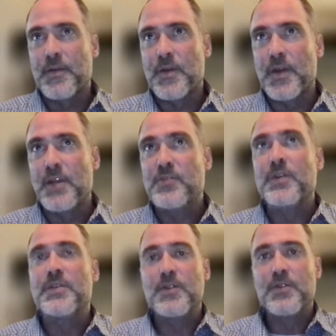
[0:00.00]

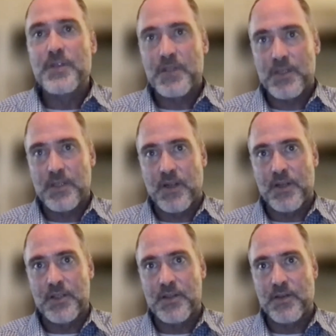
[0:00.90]
introduce our
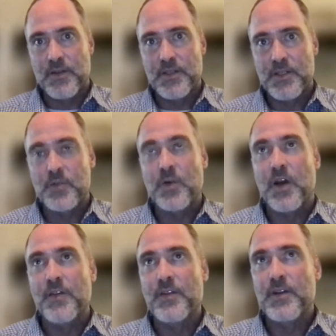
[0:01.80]
students to
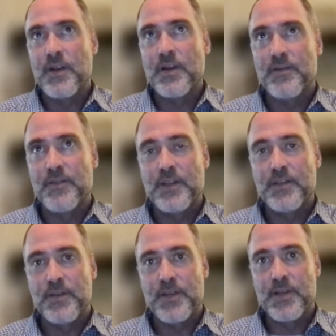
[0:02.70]
other
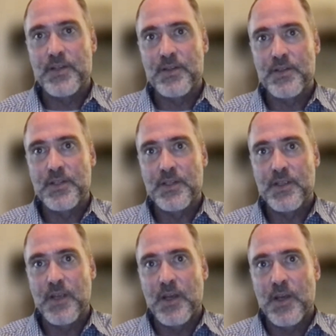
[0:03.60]
faith traditions,
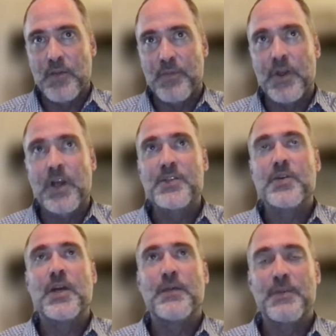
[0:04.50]
but also help them to